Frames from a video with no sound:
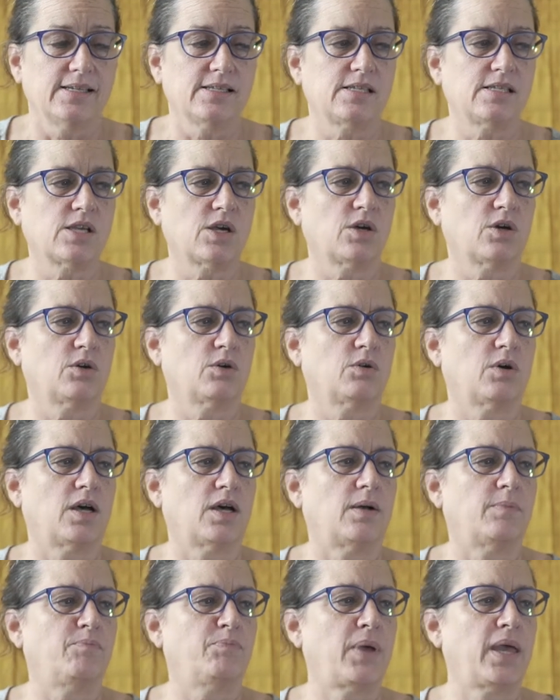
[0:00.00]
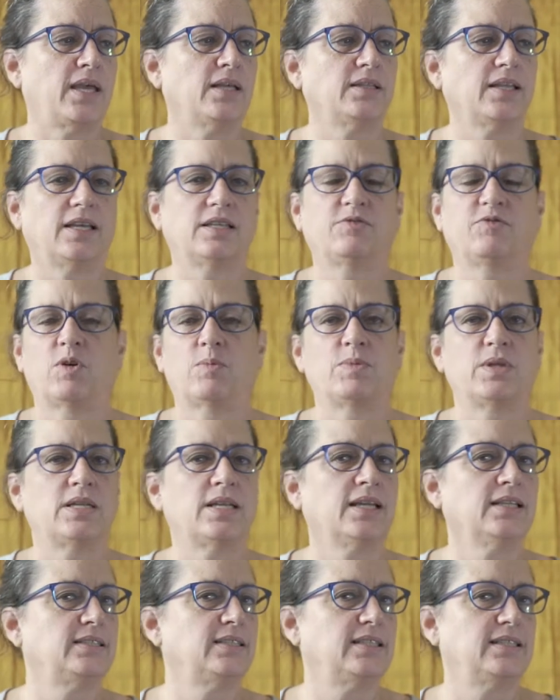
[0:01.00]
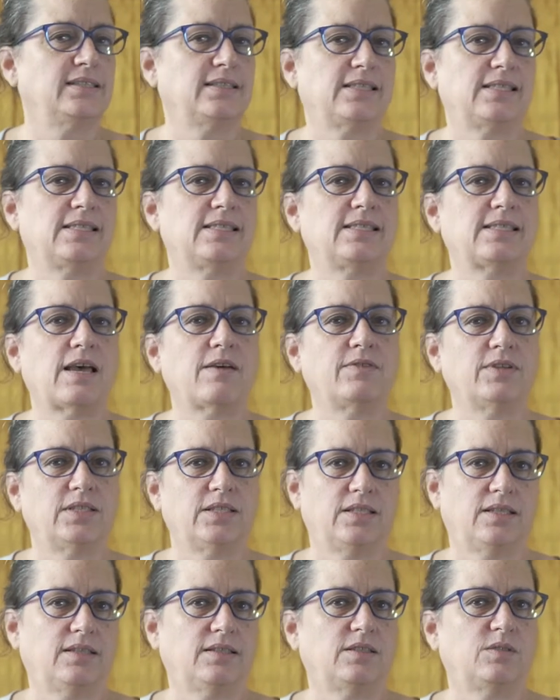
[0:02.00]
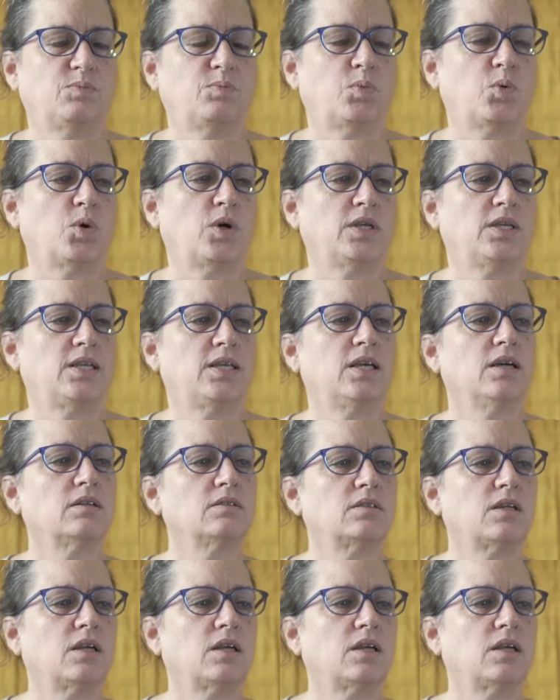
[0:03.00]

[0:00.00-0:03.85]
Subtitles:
So Pele's from the 1970s. Boy, he held